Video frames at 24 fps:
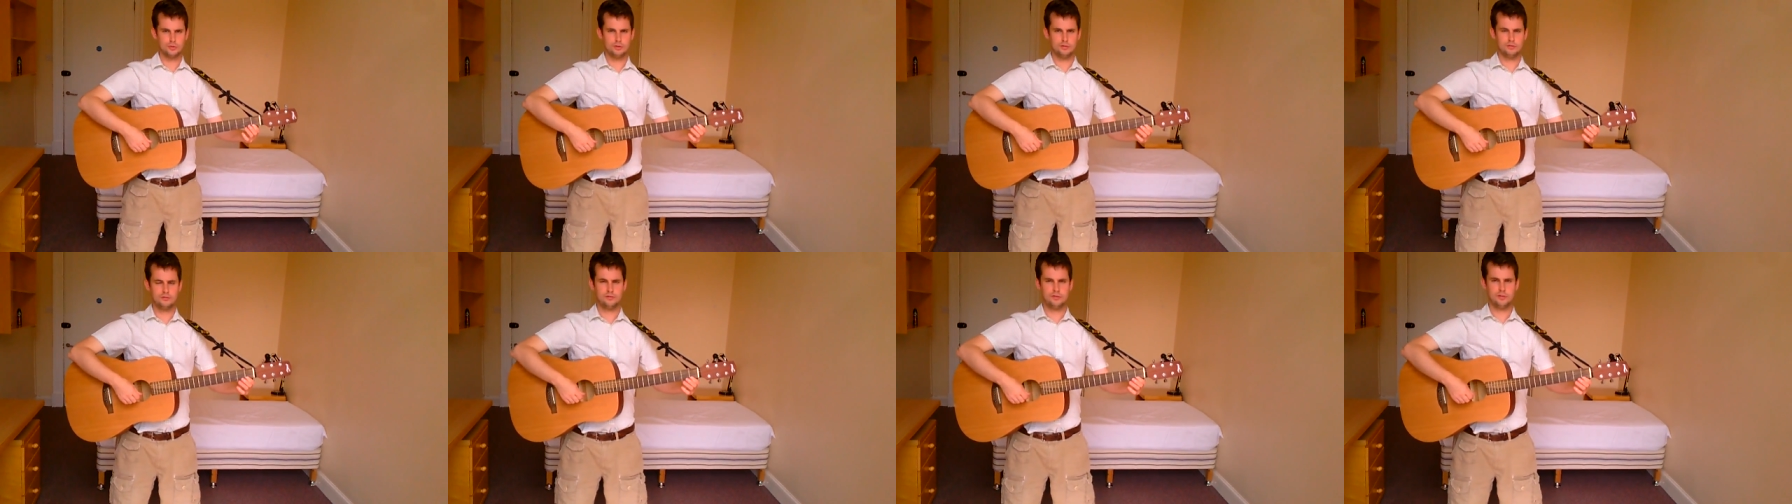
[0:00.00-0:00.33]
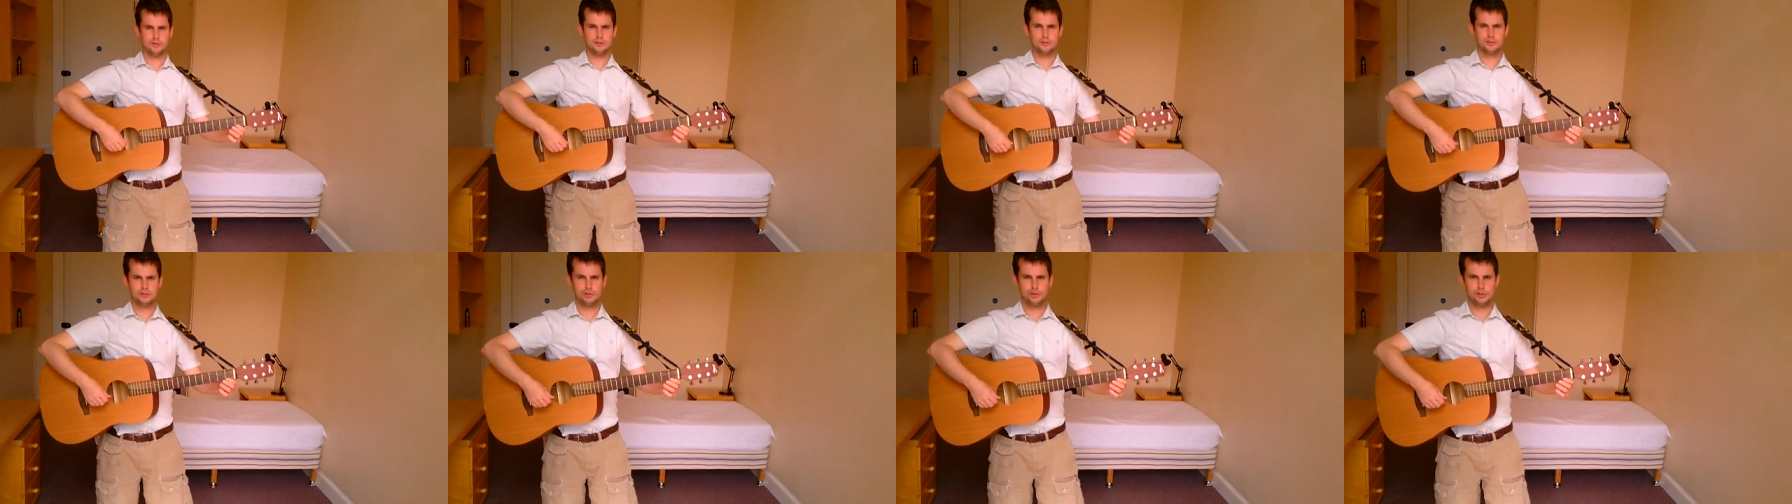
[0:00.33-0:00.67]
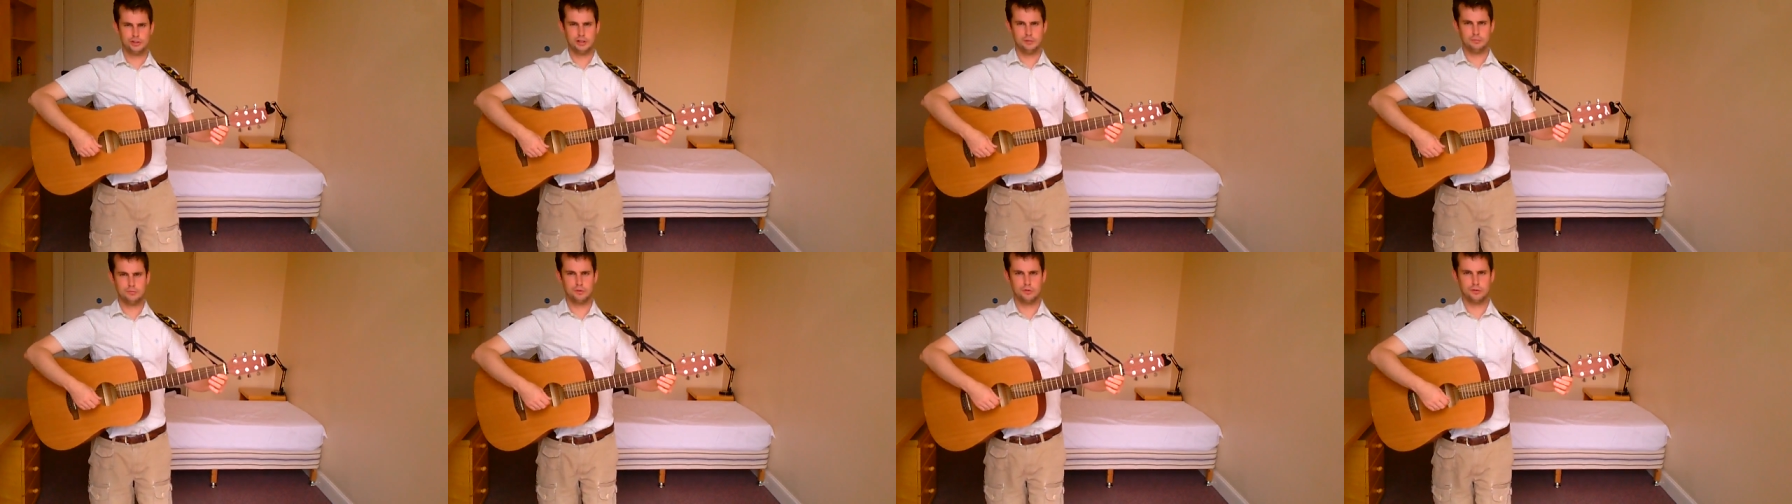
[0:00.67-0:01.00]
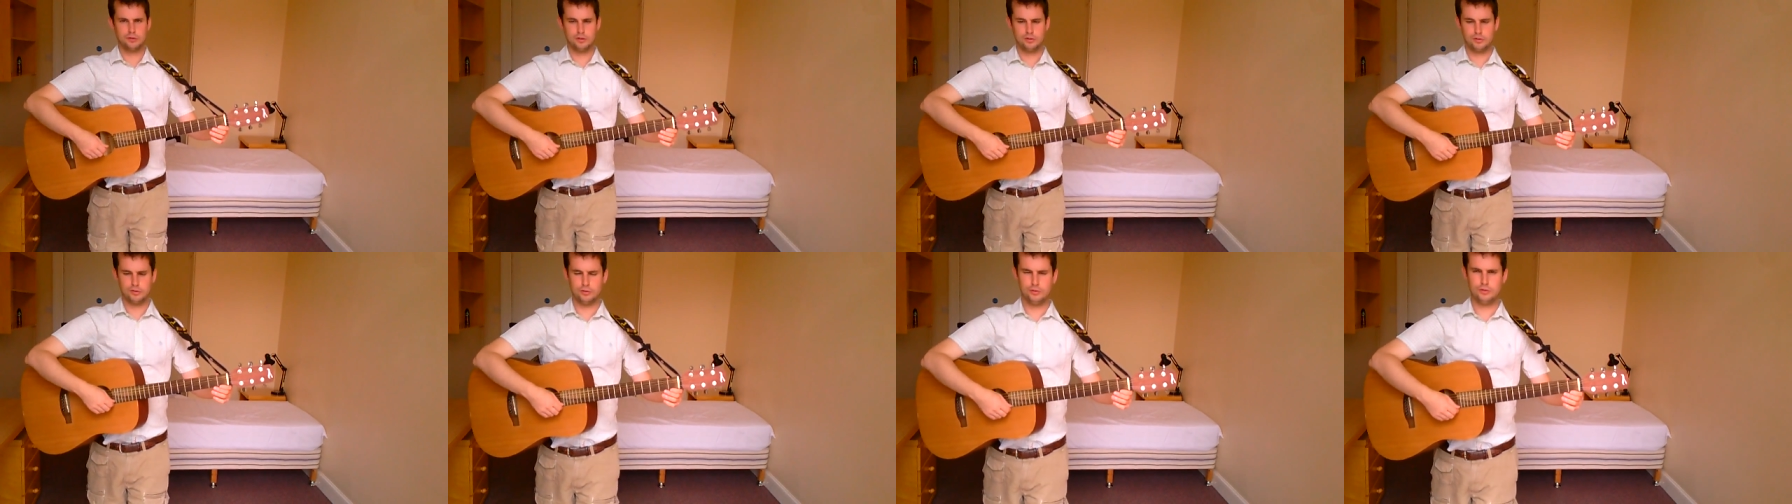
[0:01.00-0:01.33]
the first shape we're
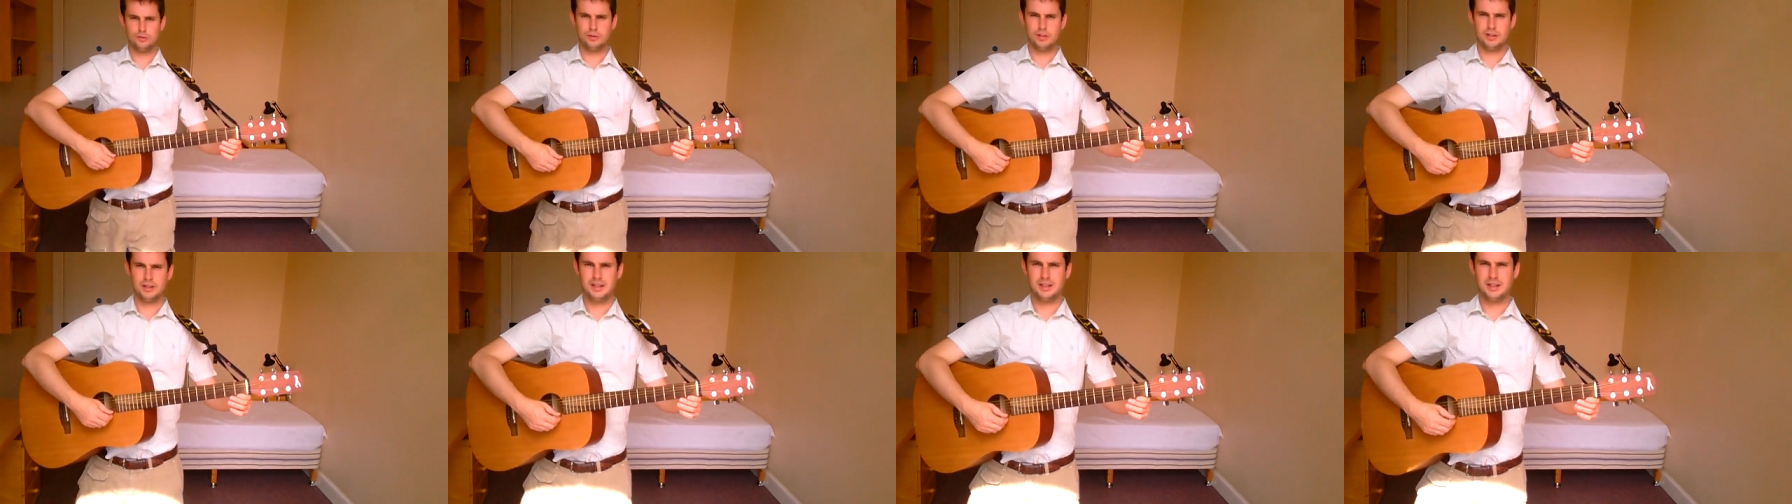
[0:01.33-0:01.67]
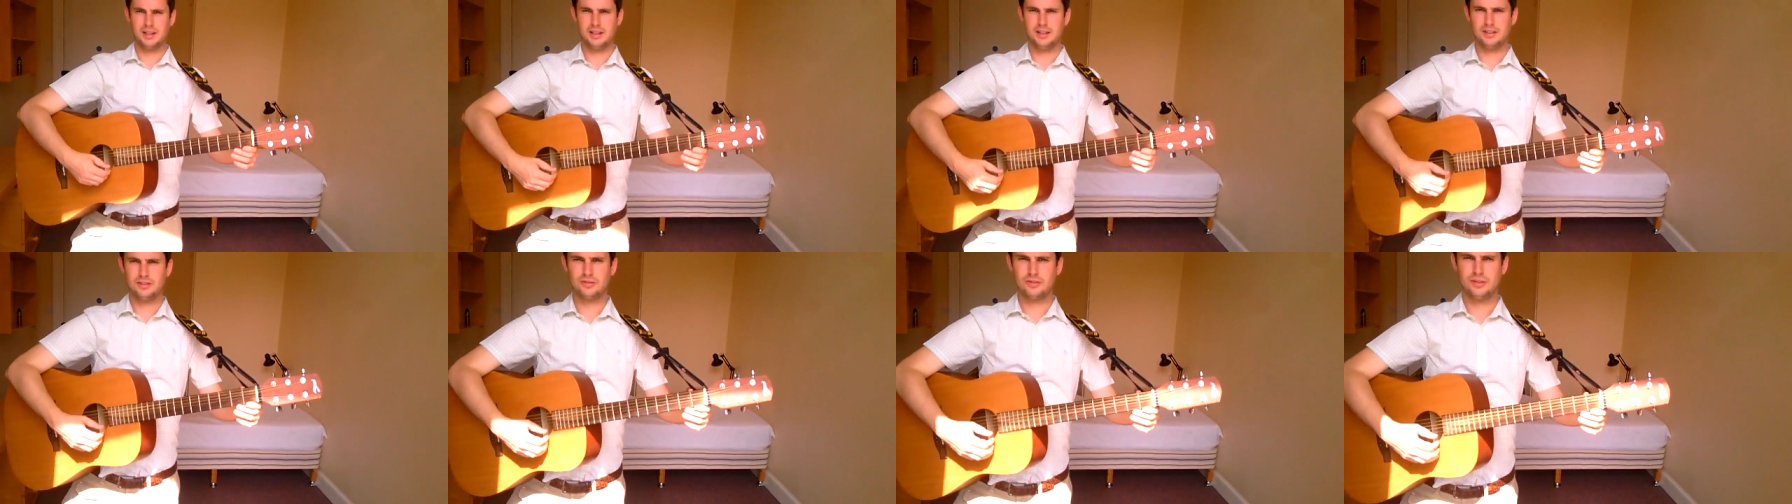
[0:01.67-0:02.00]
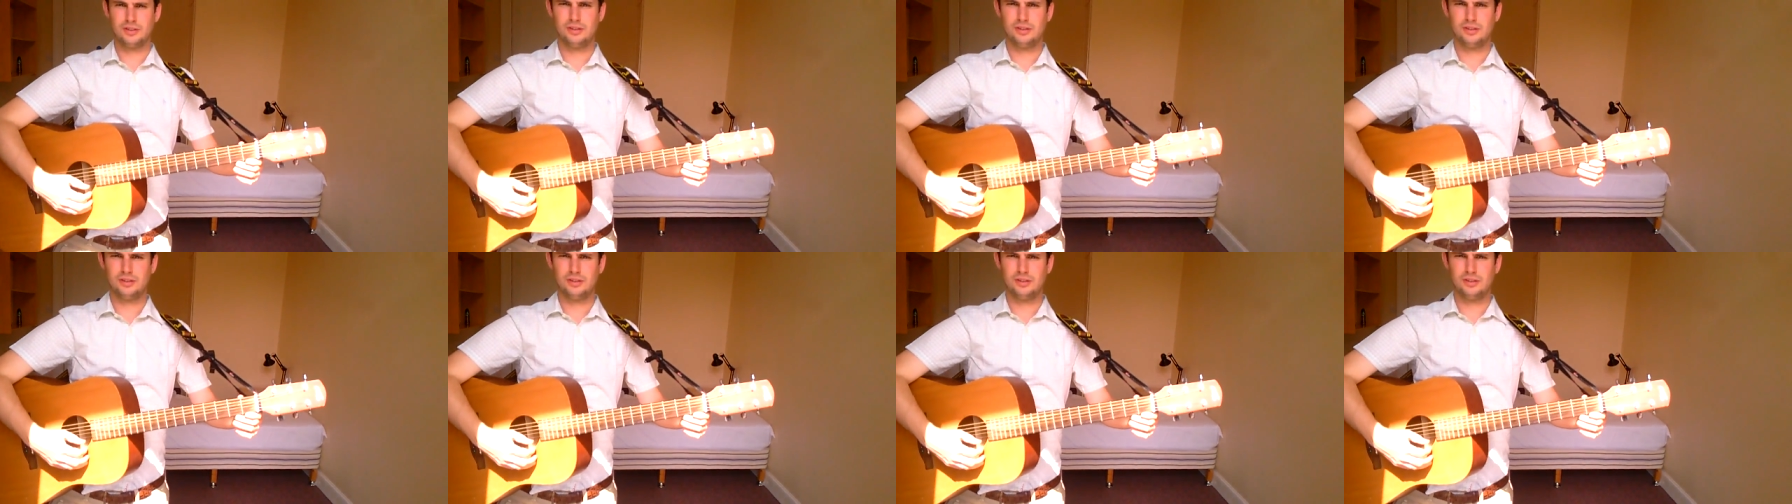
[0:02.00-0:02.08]
going to do, again it's